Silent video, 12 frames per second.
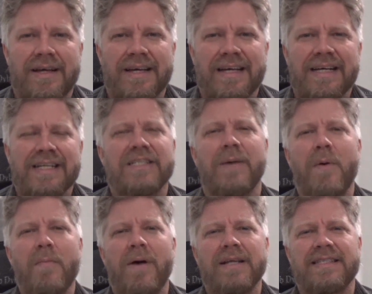Someone
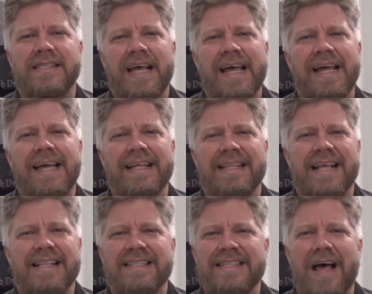might say that
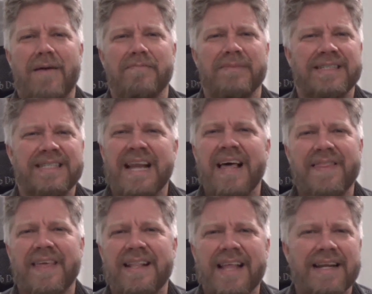this album is
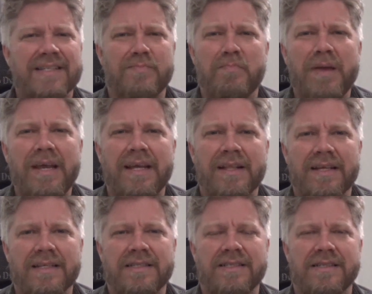nothing, that it's
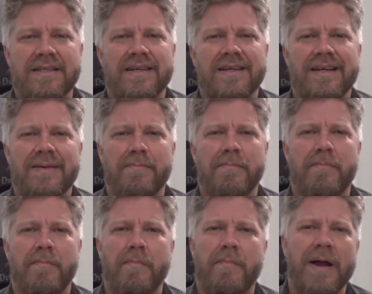meaningless,
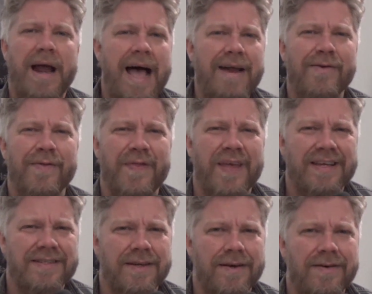but I don't think
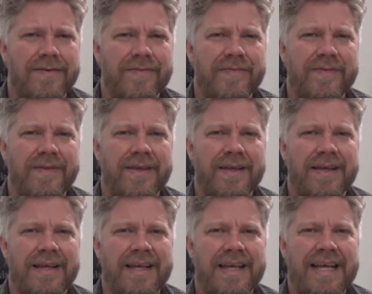so.
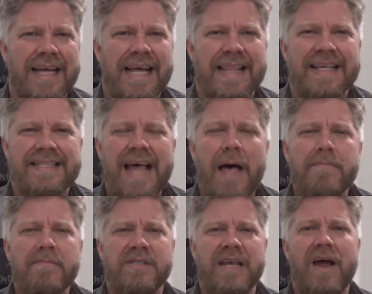This
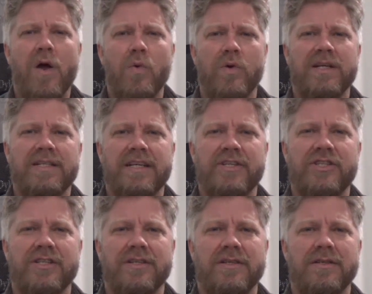album is heroin
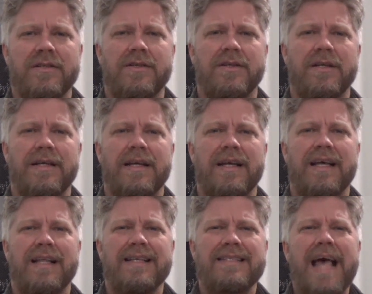addiction.
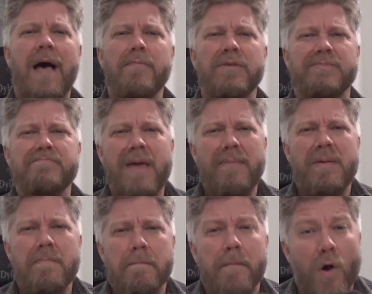This album is maybe
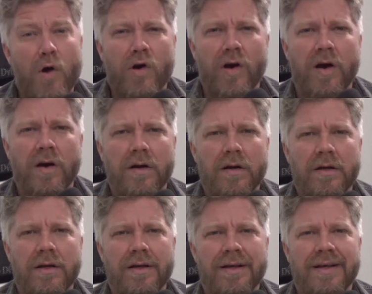murder.
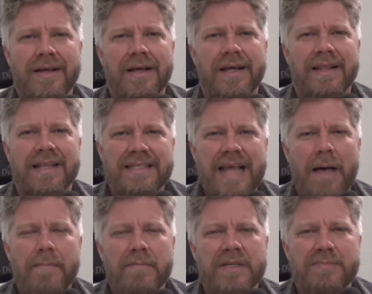This
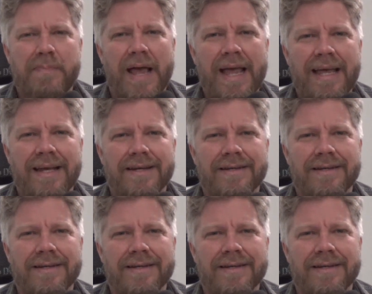album is pain.